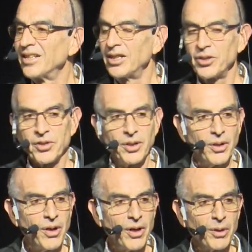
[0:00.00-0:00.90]
It's a
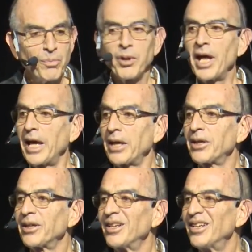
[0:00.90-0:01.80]
long
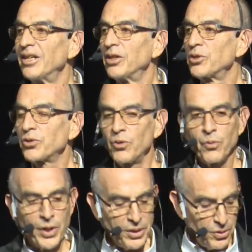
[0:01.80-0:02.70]
plank. So
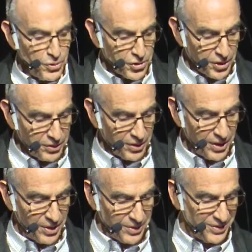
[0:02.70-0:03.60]
when you sit
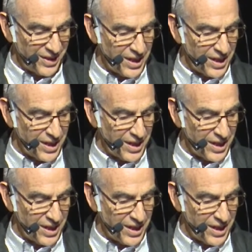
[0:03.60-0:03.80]
there,